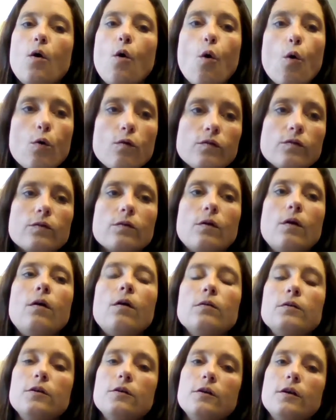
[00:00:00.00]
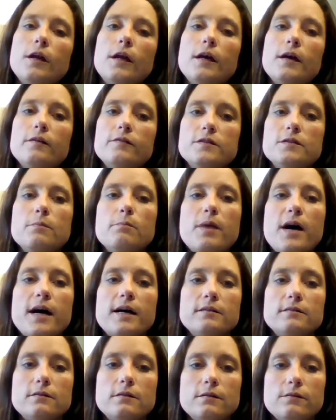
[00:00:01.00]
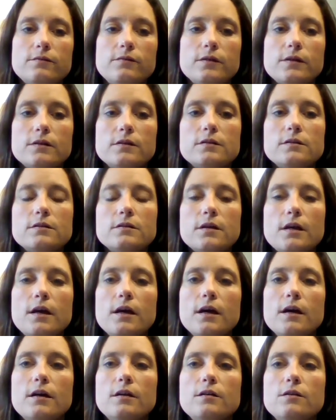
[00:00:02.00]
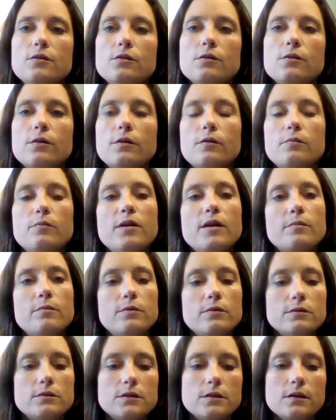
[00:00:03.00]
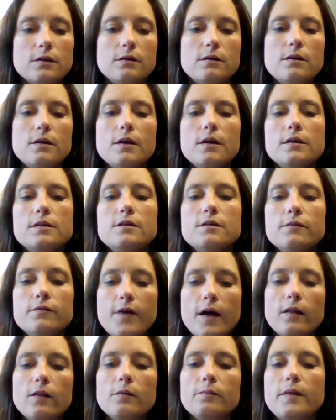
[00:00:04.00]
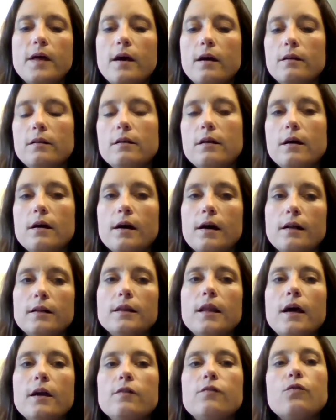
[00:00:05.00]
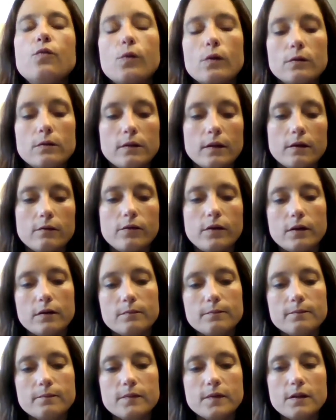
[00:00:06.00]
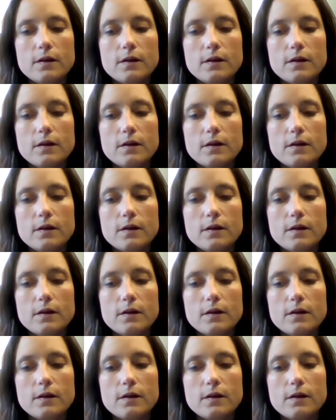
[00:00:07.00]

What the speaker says: overall, you're going to have some positiveness and you're going to be able to develop that life worth living.